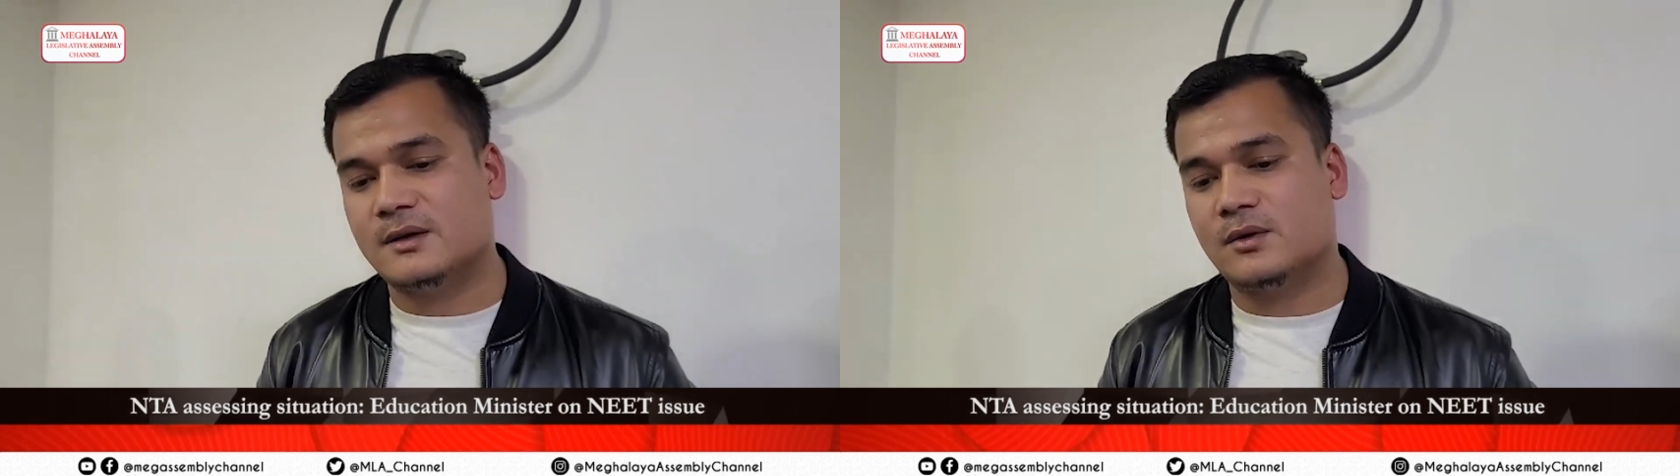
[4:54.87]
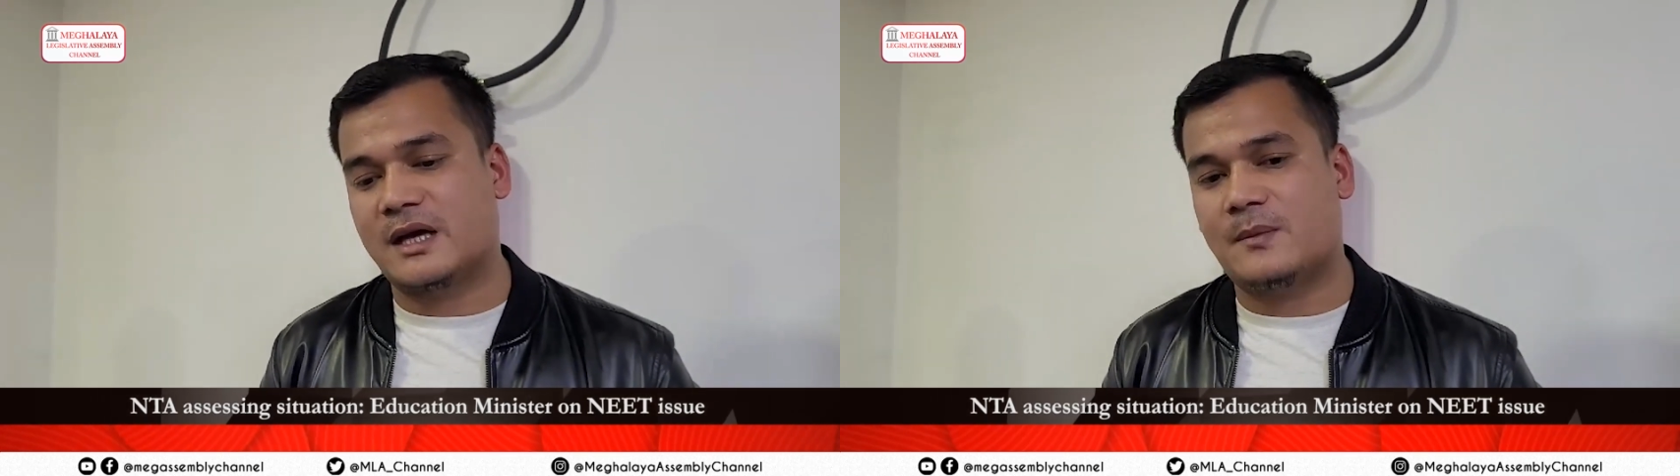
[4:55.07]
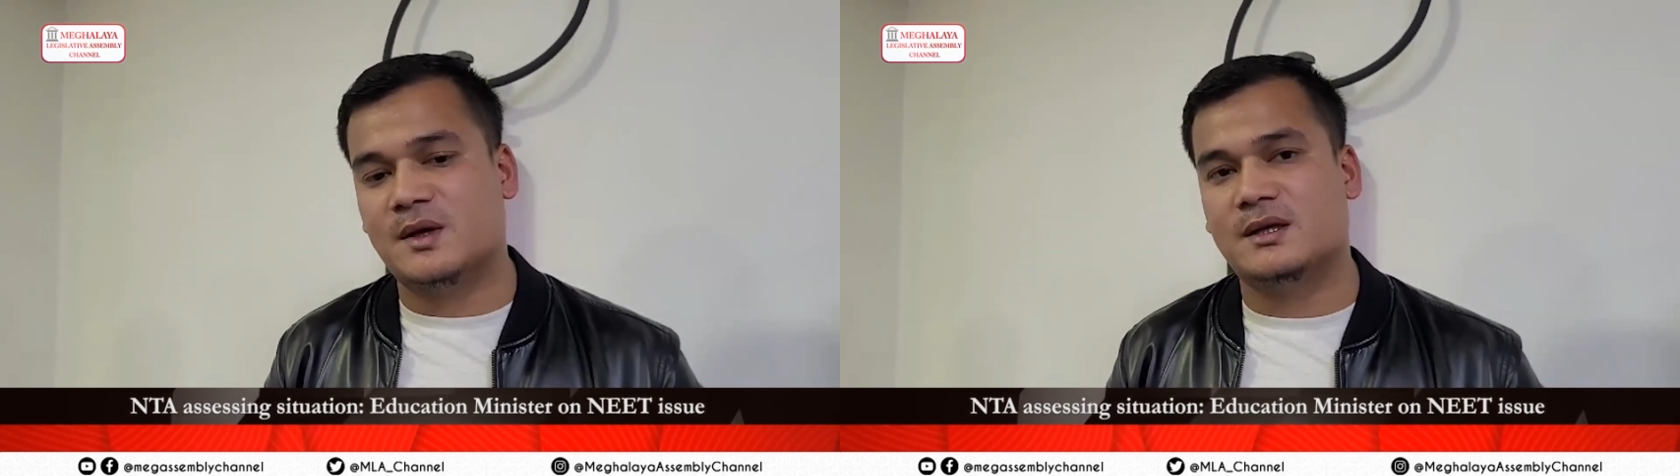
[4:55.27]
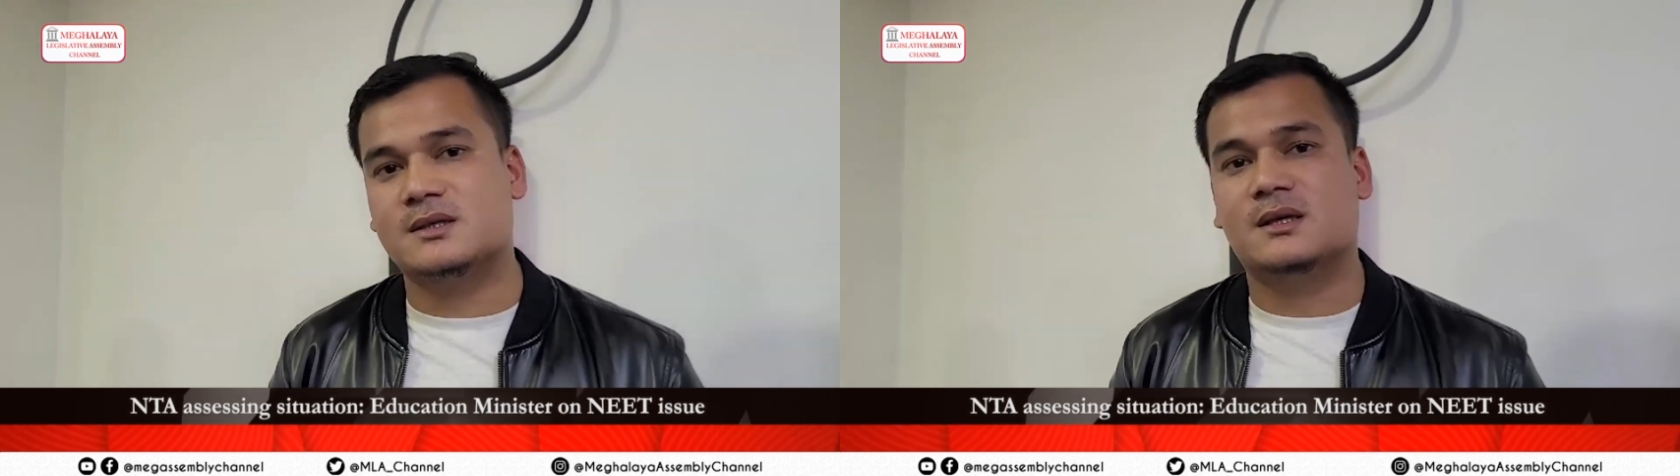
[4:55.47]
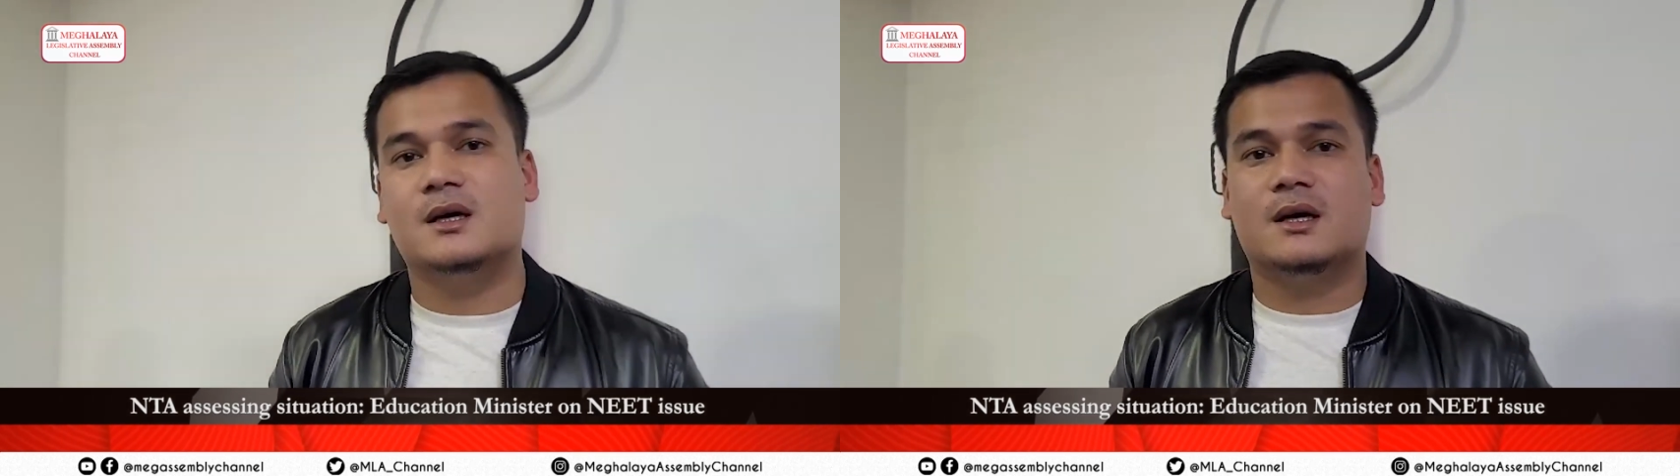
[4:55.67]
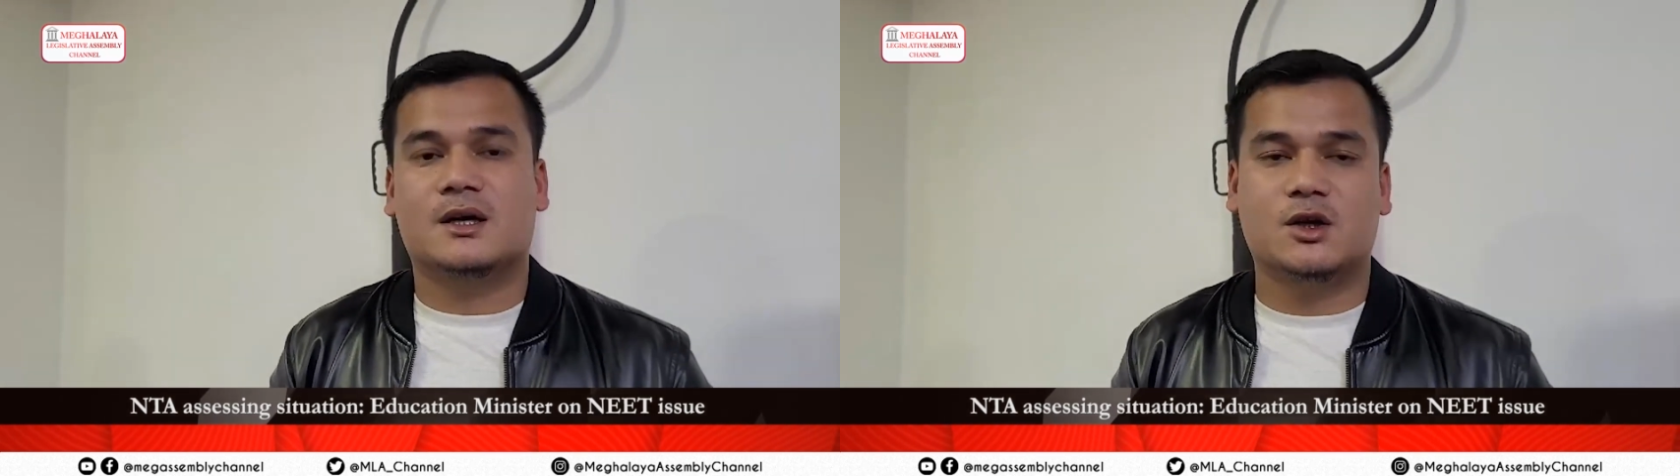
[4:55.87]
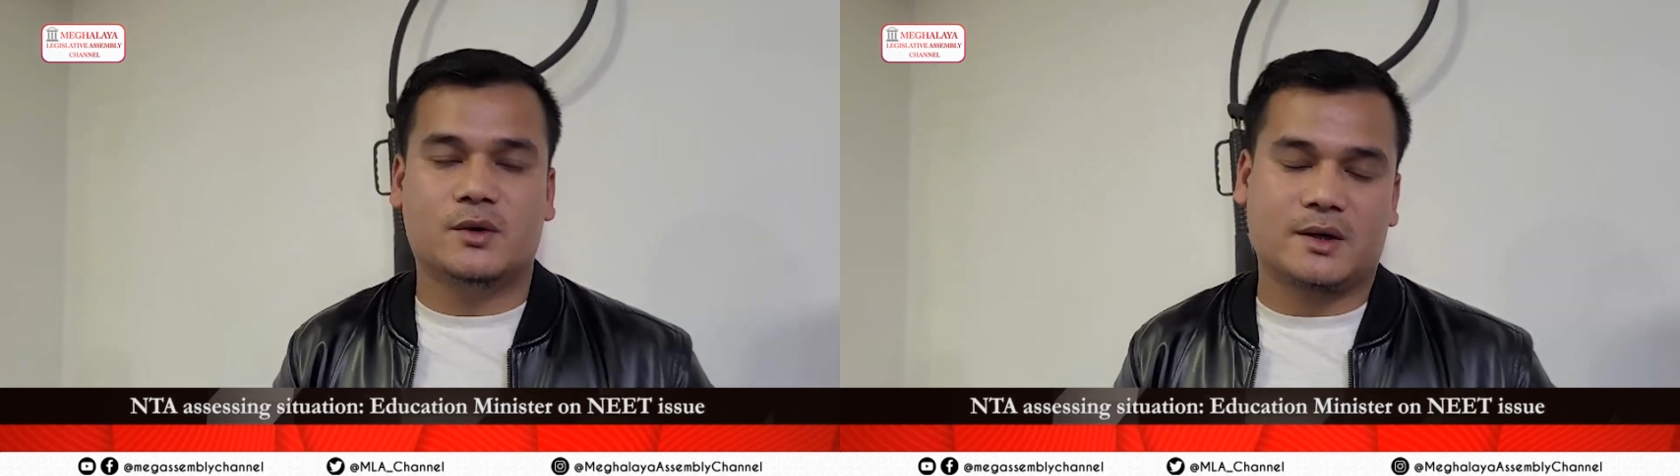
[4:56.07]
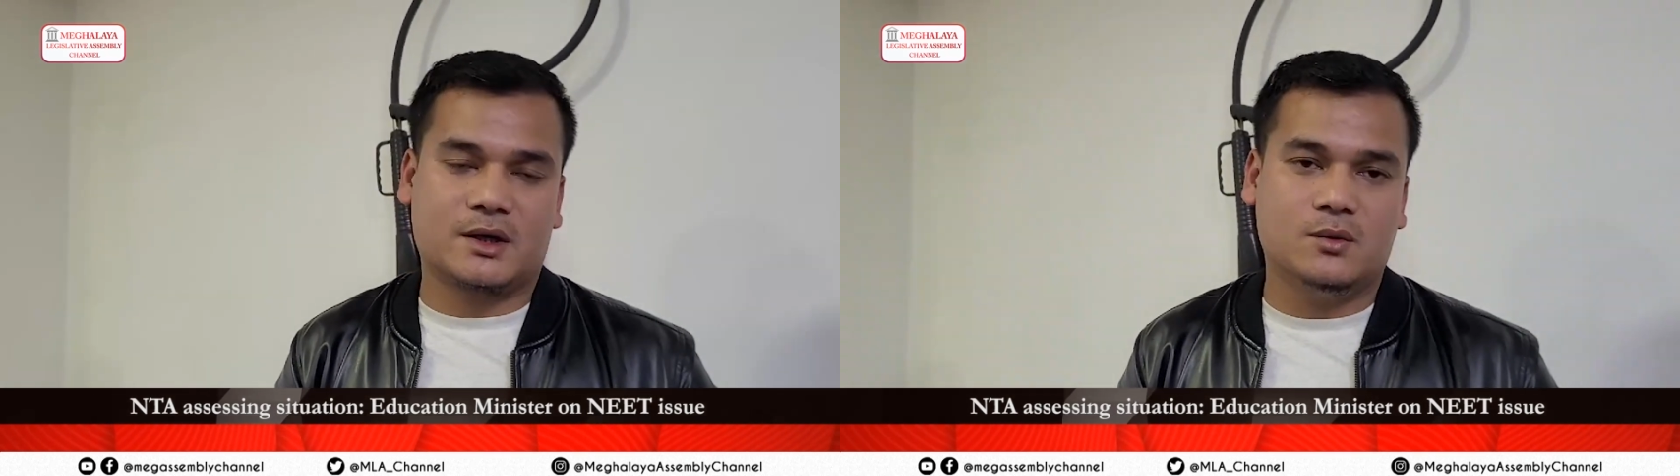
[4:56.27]
what happened is
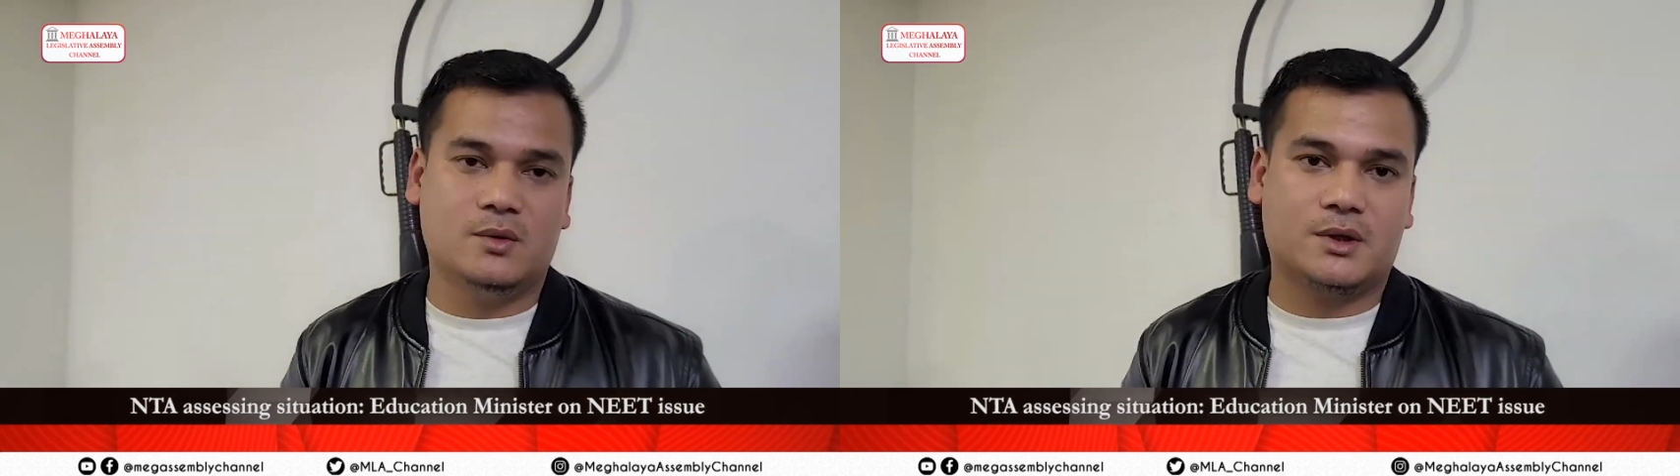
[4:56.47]
Q, Q,